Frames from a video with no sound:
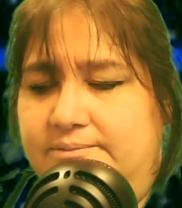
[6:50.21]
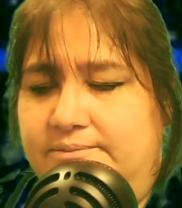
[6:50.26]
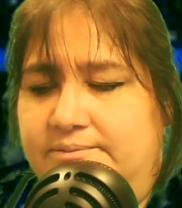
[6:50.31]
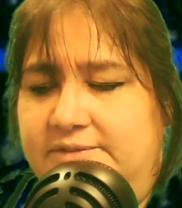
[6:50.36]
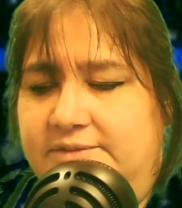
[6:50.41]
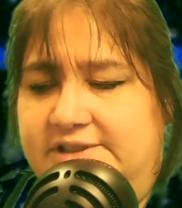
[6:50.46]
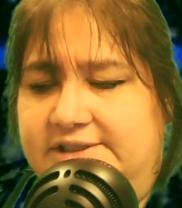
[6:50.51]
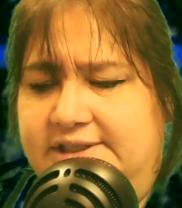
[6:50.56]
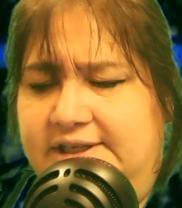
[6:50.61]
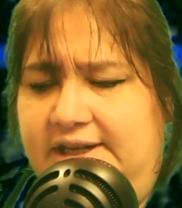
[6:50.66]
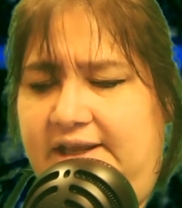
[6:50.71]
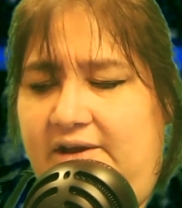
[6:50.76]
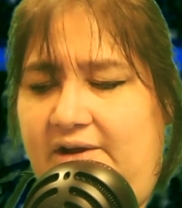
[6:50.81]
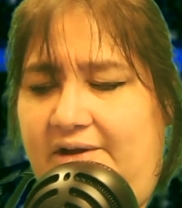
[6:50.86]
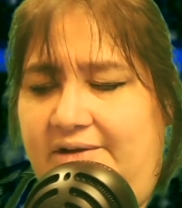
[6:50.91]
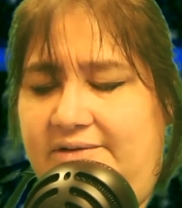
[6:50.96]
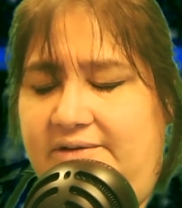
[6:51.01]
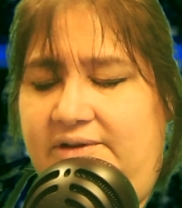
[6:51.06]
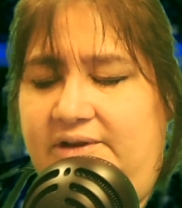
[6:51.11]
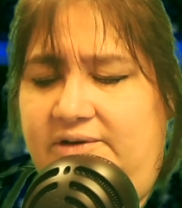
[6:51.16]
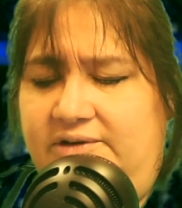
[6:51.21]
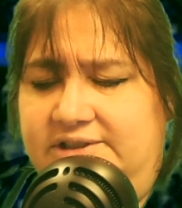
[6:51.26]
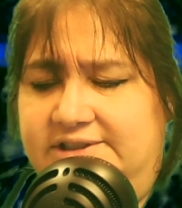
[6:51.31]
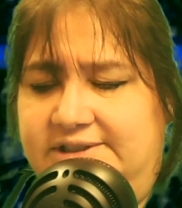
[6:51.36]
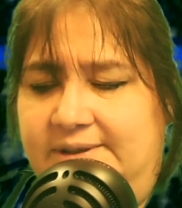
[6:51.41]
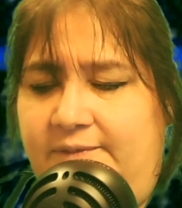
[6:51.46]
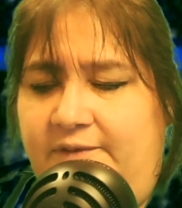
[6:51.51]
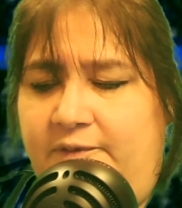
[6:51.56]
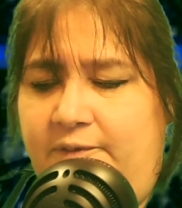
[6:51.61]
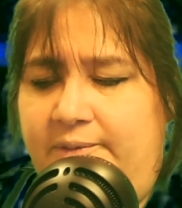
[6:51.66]
city.
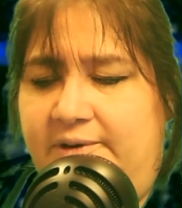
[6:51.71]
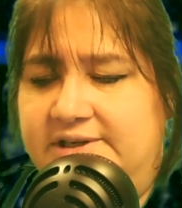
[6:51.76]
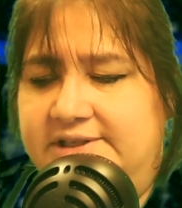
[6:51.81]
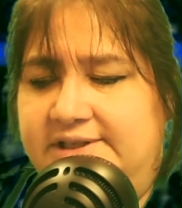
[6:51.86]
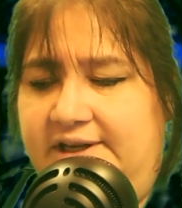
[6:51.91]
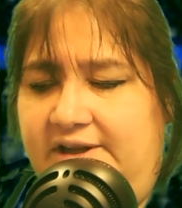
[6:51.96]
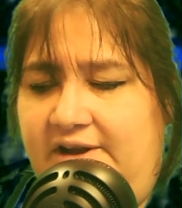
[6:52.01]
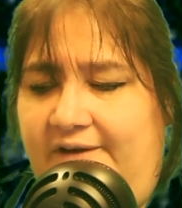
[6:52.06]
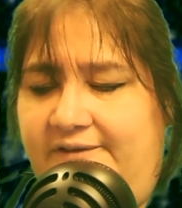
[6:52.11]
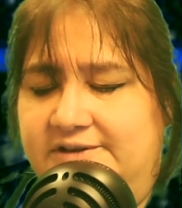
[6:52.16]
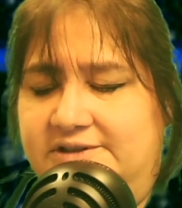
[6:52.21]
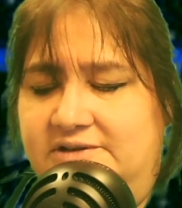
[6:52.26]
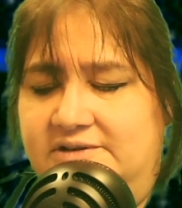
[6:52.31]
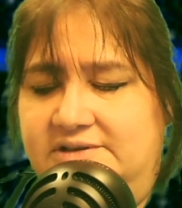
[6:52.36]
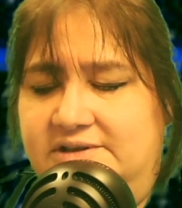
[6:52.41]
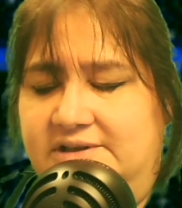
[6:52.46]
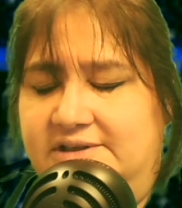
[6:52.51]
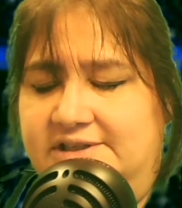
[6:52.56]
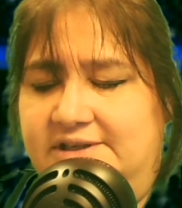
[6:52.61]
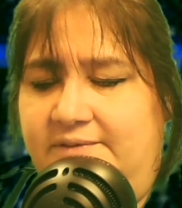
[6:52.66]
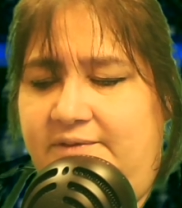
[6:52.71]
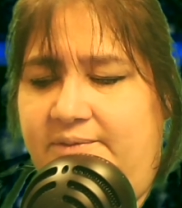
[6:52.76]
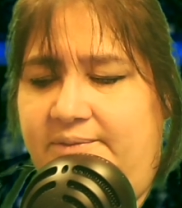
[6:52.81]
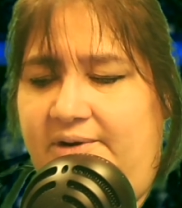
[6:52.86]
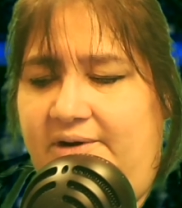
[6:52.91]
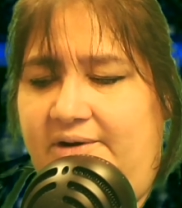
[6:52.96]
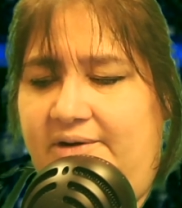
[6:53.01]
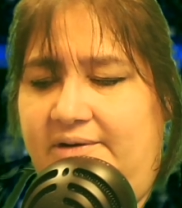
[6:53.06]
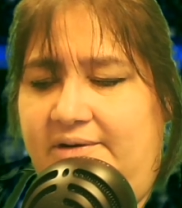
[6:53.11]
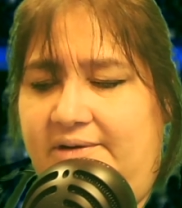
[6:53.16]
Some of them are city officers, and some of them
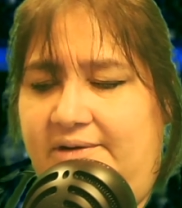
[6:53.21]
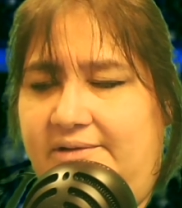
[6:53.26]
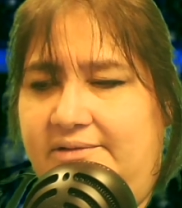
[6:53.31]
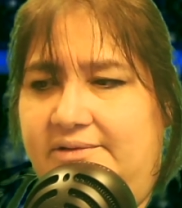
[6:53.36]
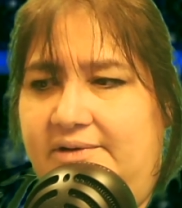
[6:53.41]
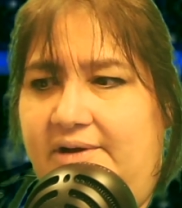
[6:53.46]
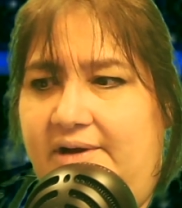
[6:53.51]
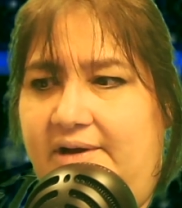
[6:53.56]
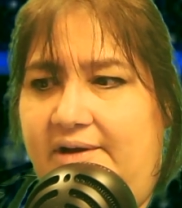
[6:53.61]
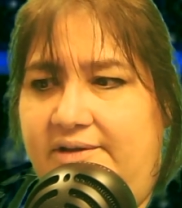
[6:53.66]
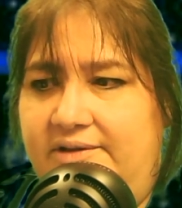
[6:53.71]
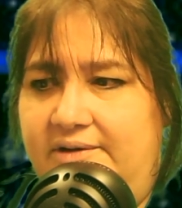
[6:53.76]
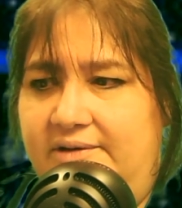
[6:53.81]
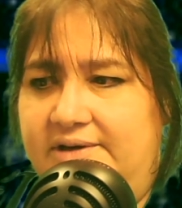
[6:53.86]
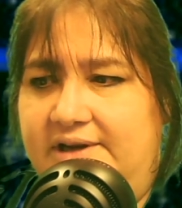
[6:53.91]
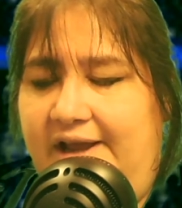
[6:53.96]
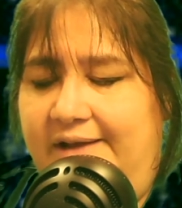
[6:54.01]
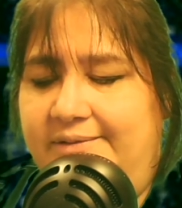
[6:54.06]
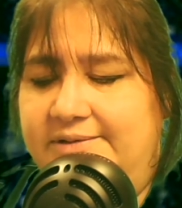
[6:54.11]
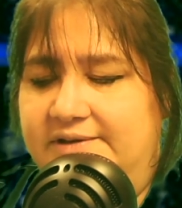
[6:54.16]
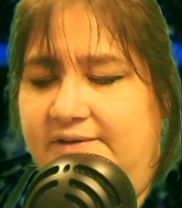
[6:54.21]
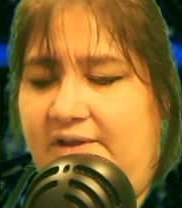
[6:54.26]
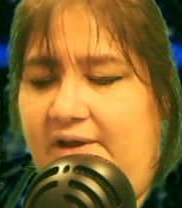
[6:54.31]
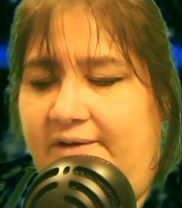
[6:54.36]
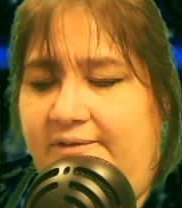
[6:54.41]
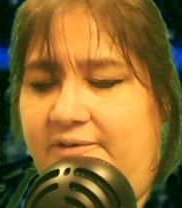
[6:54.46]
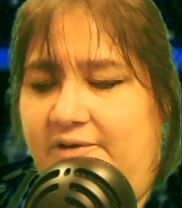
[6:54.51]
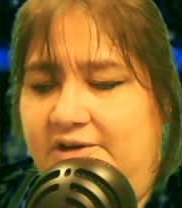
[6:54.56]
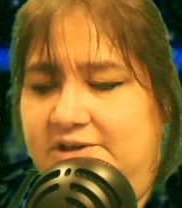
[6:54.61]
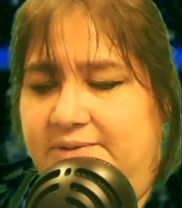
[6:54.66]
are other types of
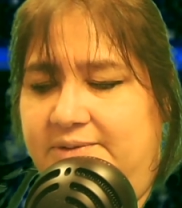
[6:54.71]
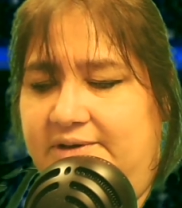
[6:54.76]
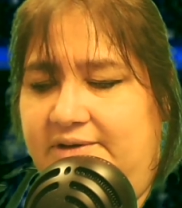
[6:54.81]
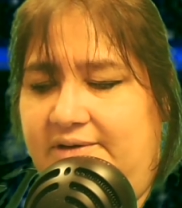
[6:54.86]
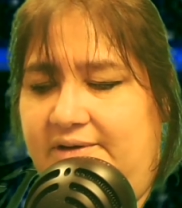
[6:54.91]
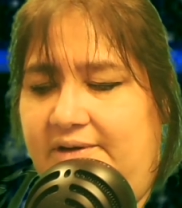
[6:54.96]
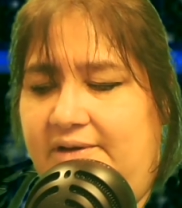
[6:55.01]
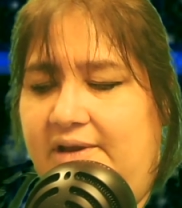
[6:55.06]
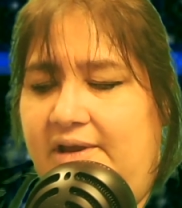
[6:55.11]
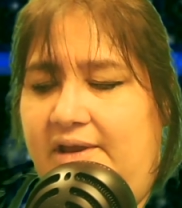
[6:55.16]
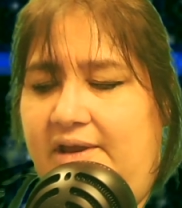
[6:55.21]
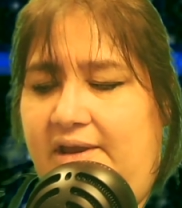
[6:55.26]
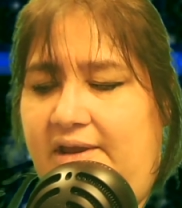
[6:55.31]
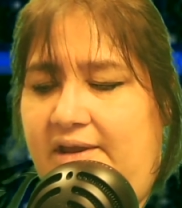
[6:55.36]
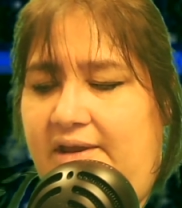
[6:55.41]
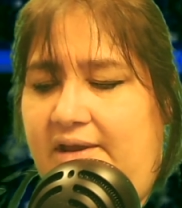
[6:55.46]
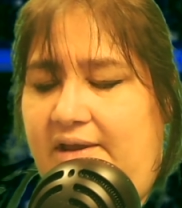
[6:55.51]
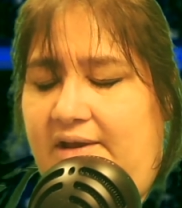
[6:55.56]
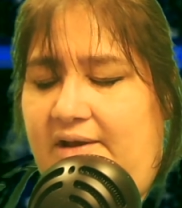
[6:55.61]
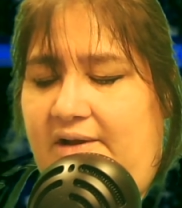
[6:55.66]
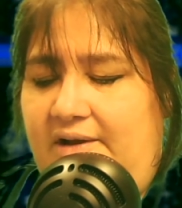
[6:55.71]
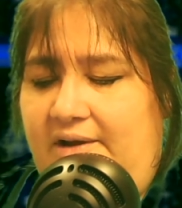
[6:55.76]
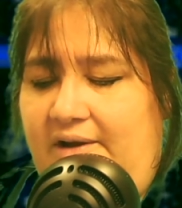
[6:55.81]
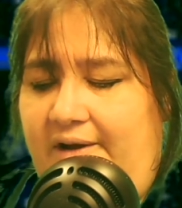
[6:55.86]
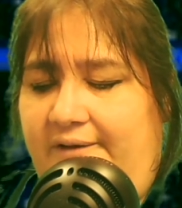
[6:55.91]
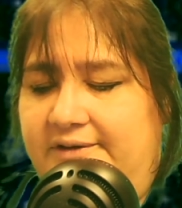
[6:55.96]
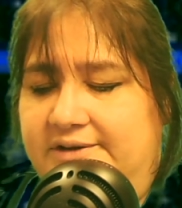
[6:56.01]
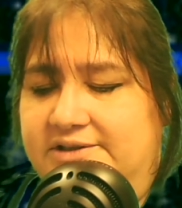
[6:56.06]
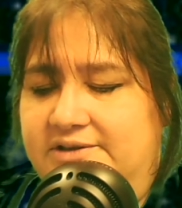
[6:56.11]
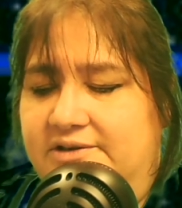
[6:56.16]
law enforcement
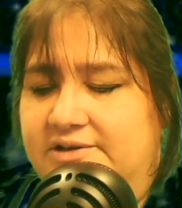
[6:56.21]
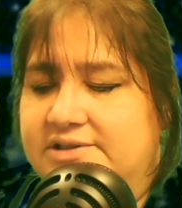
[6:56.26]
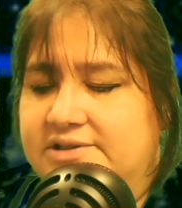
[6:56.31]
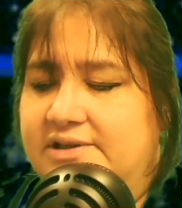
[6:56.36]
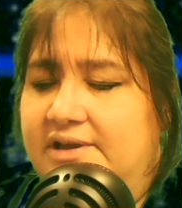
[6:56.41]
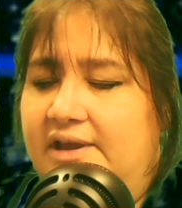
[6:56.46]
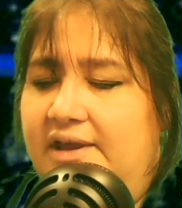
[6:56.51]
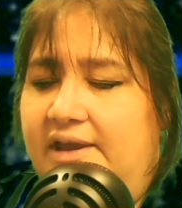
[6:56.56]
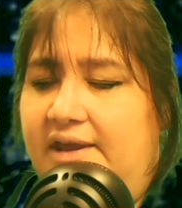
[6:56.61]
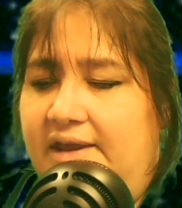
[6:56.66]
officers.